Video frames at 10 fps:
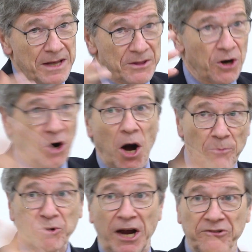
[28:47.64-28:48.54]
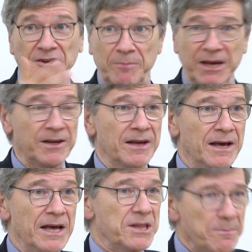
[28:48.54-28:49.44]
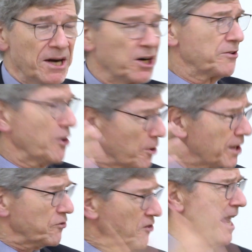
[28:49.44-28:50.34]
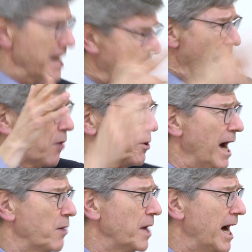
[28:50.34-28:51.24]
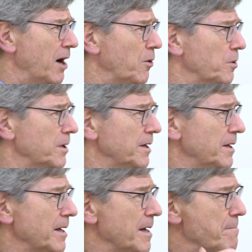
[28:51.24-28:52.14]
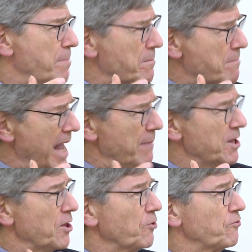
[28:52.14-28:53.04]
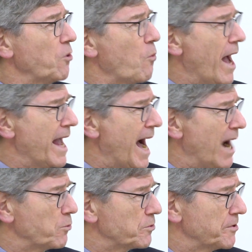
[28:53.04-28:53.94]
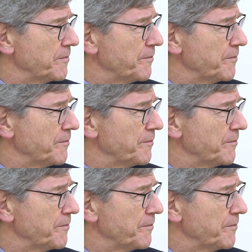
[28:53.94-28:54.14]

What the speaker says: They're all pressing me. The military is saying now, now, now. But maybe there's a way out.